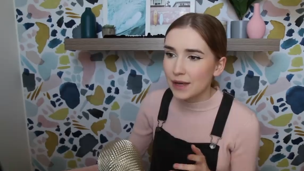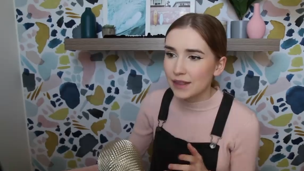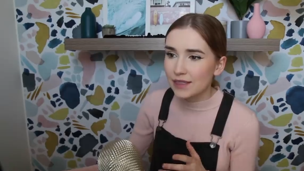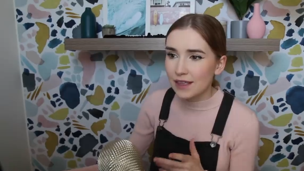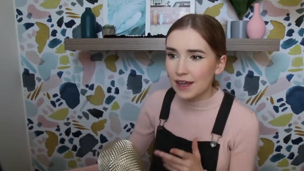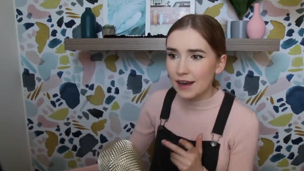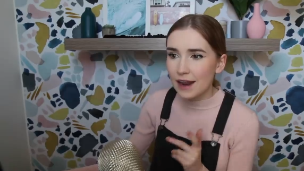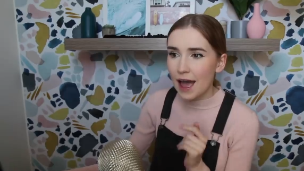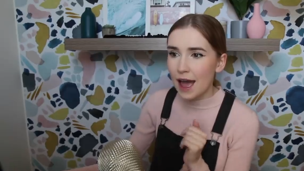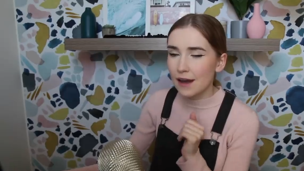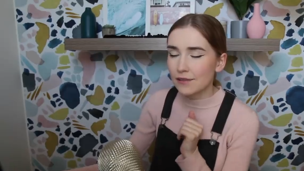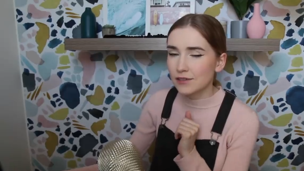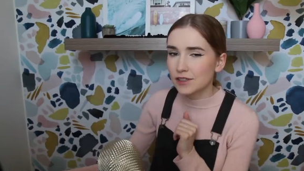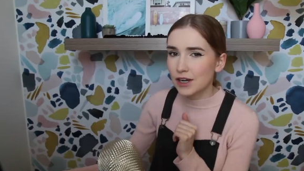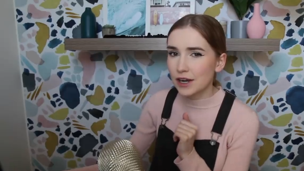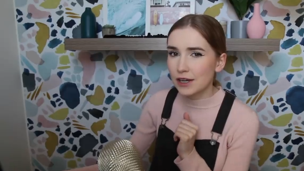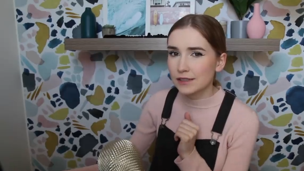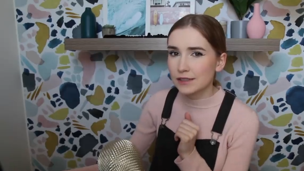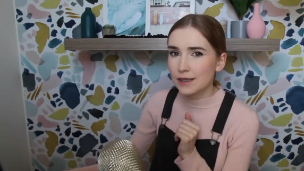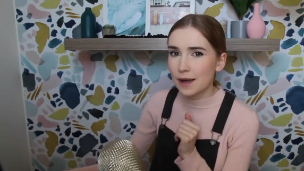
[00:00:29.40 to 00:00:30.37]
But then
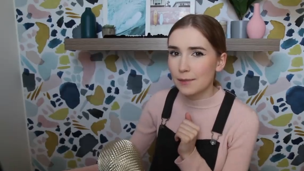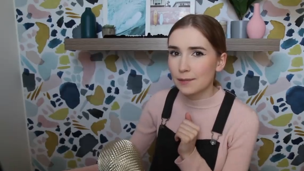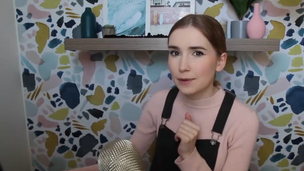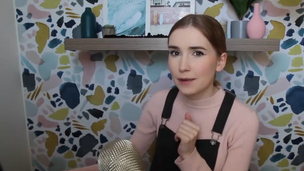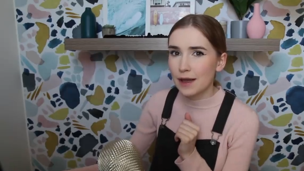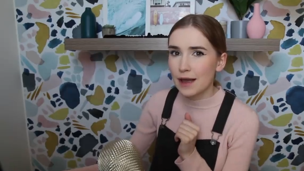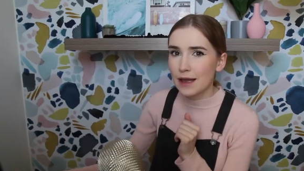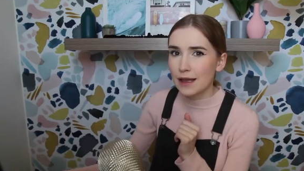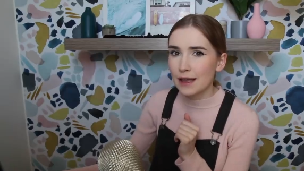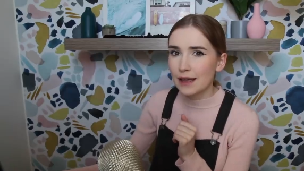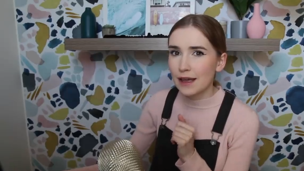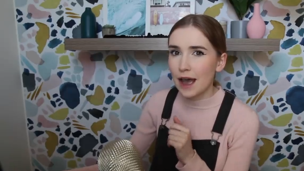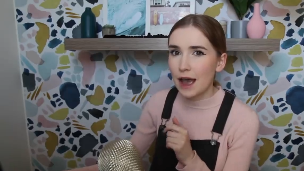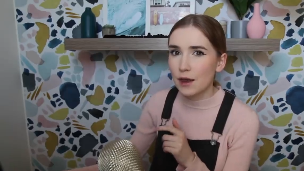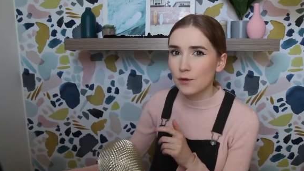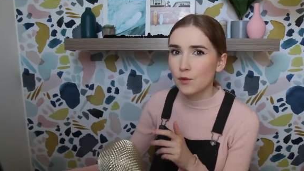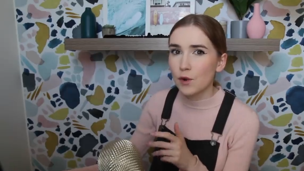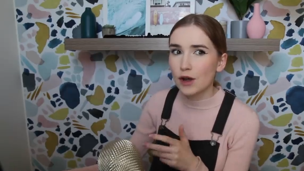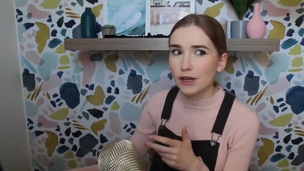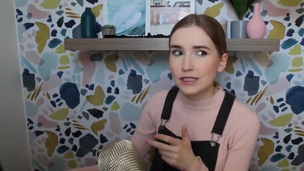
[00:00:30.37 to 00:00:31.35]
after I stopped playing,
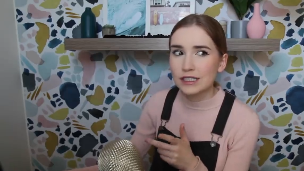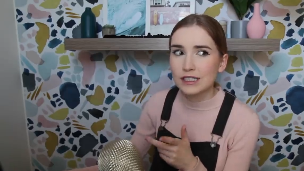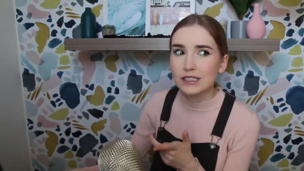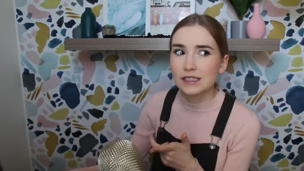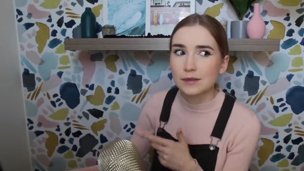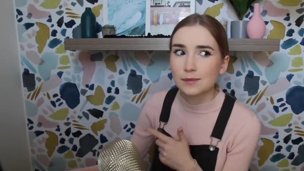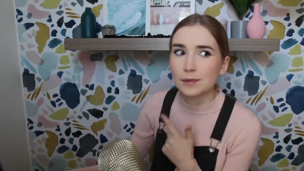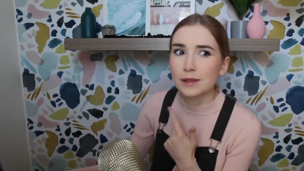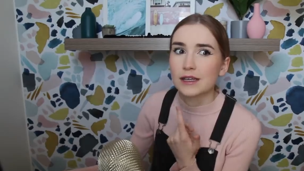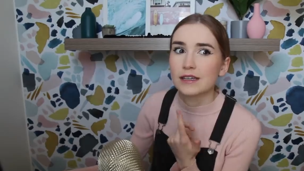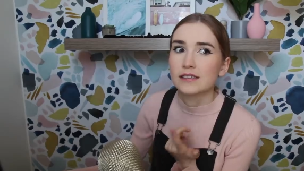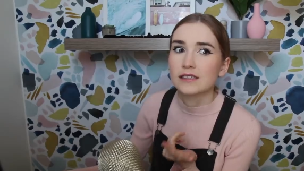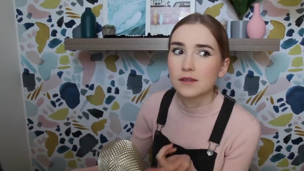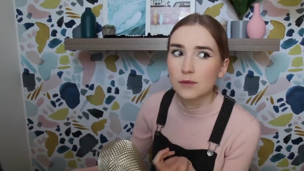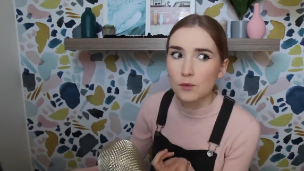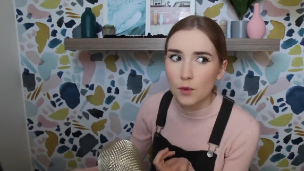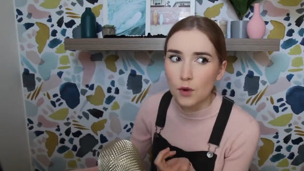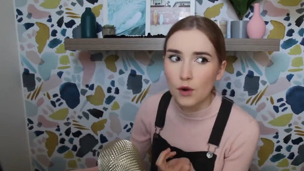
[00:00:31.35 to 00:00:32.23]
I wanted to play some